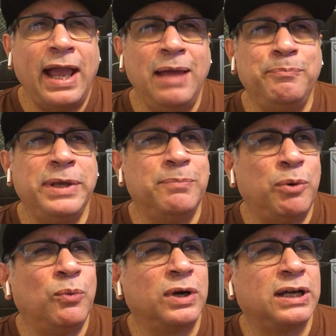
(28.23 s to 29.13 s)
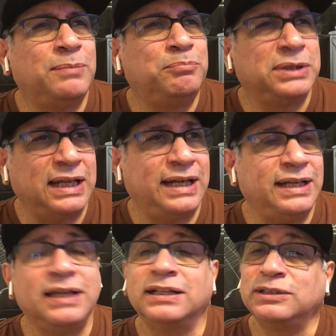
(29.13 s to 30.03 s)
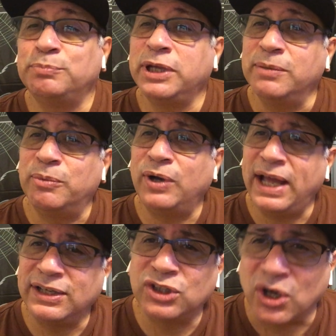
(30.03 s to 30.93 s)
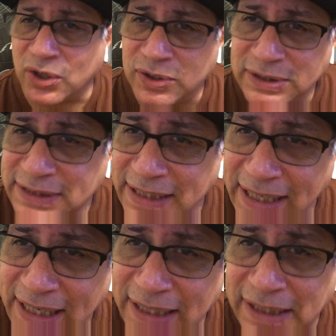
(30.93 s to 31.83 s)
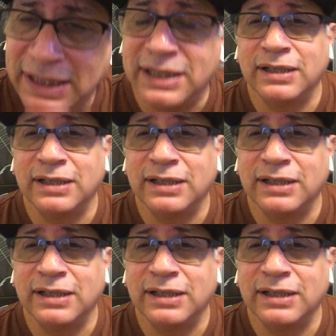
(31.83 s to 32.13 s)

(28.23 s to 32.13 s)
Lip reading: And people were complaining because people had darker skin.